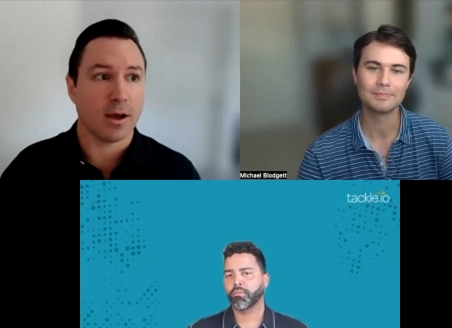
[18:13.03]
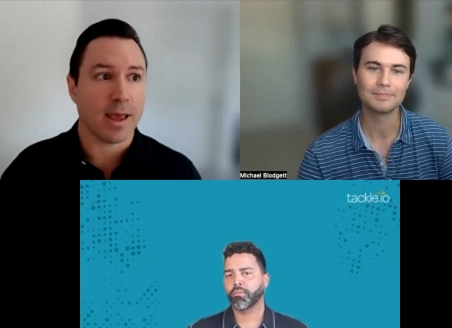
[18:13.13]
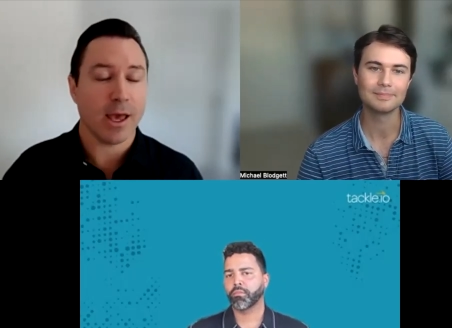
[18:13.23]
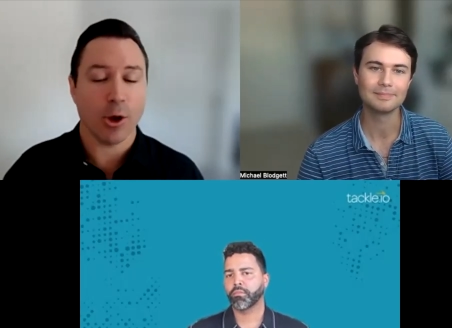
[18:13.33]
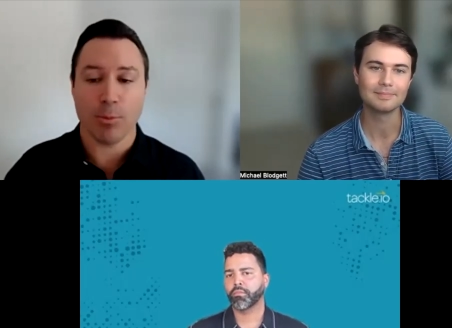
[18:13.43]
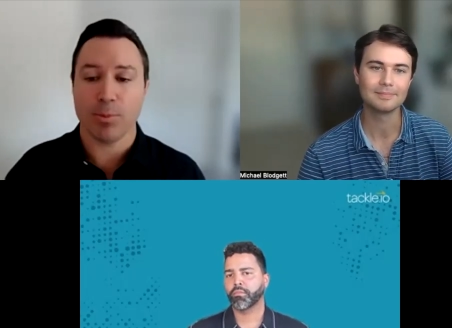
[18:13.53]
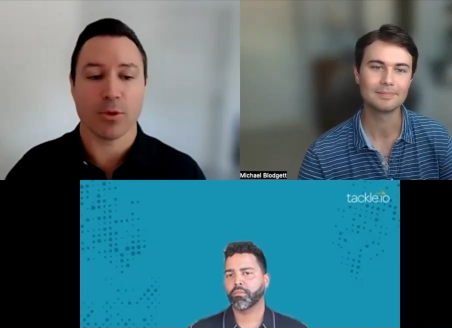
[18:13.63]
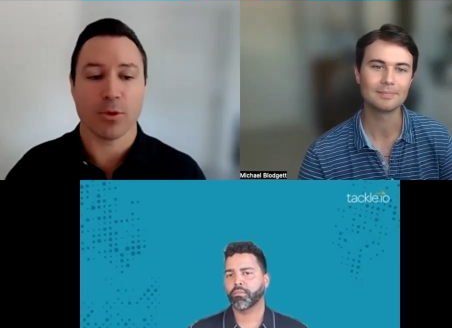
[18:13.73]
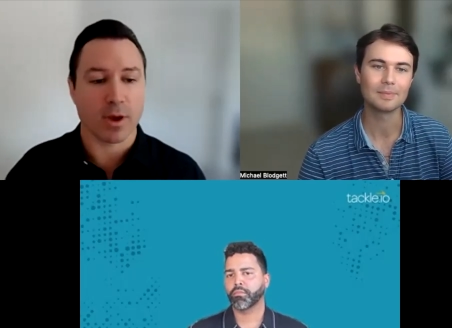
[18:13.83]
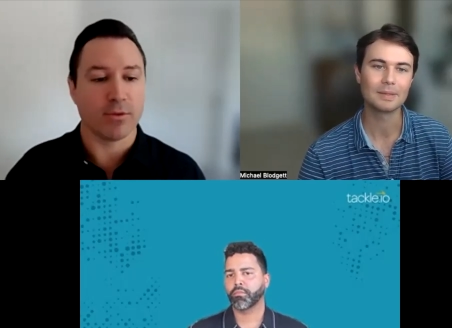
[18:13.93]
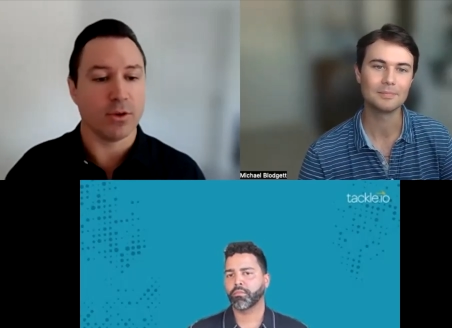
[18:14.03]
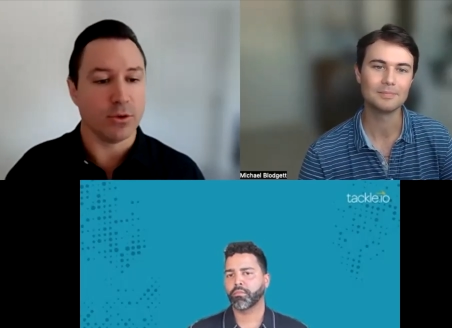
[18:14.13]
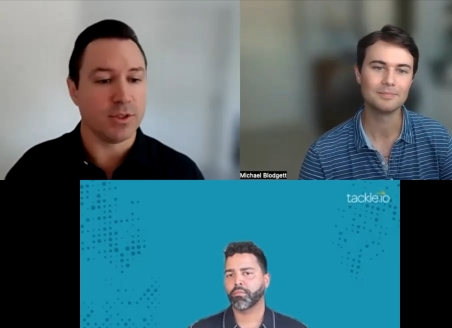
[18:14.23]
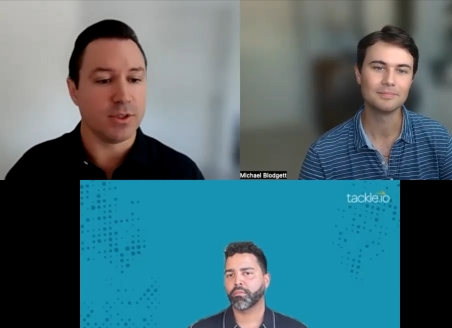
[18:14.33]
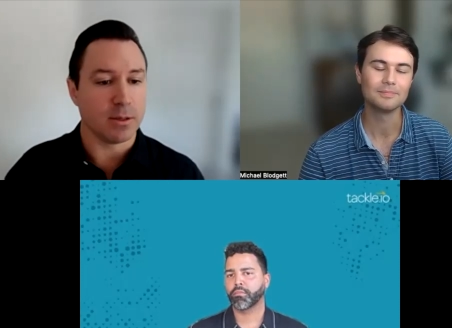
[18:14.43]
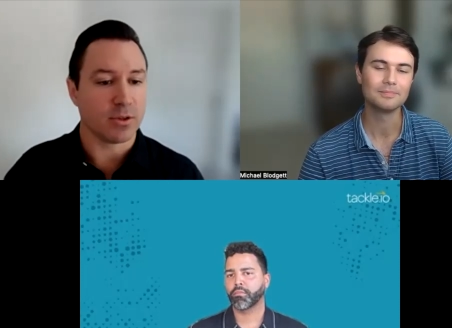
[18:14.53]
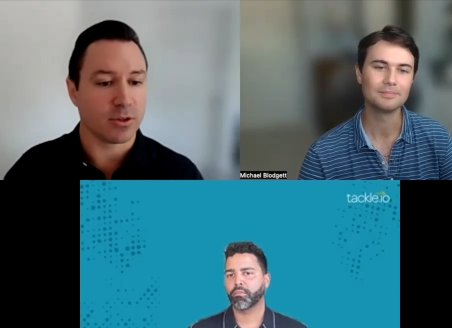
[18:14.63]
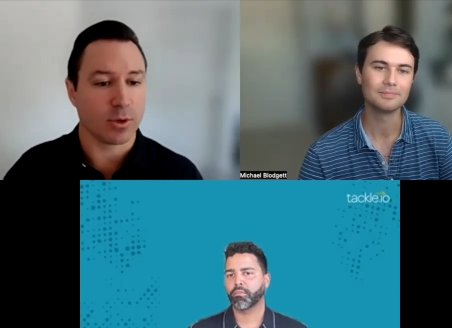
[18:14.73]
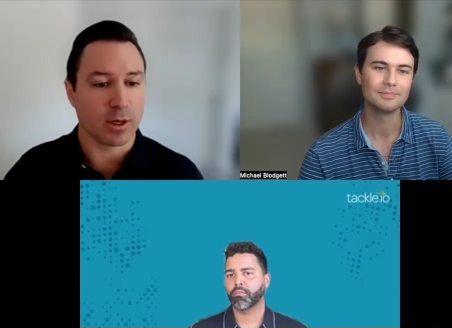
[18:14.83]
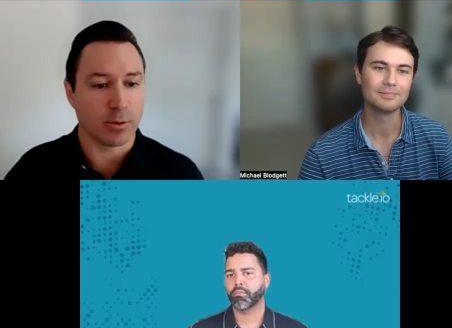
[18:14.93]
Speaker 1: help the revenue teams is
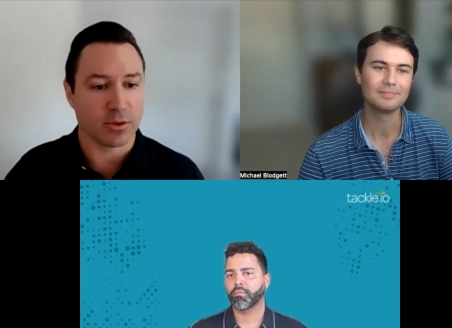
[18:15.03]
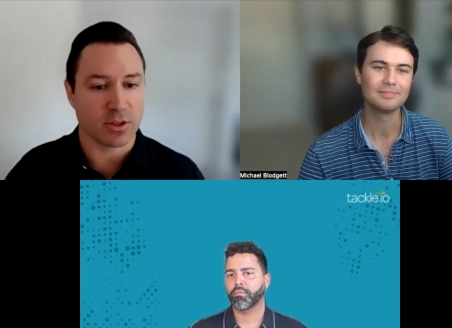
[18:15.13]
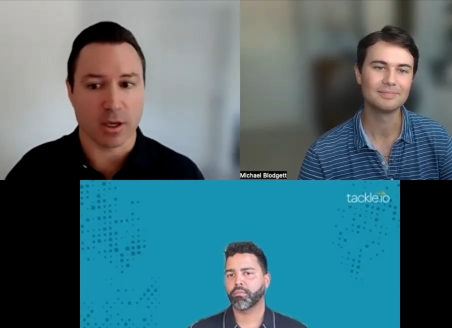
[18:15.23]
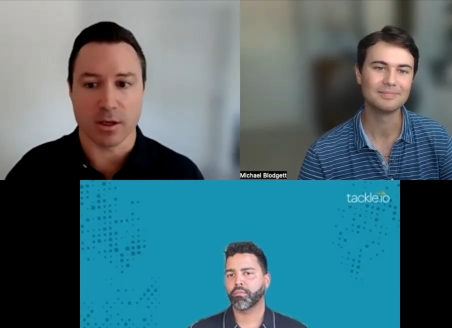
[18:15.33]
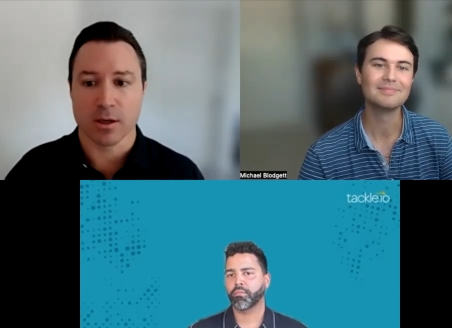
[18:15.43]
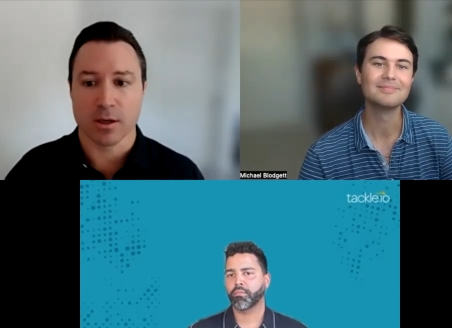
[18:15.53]
what I would say.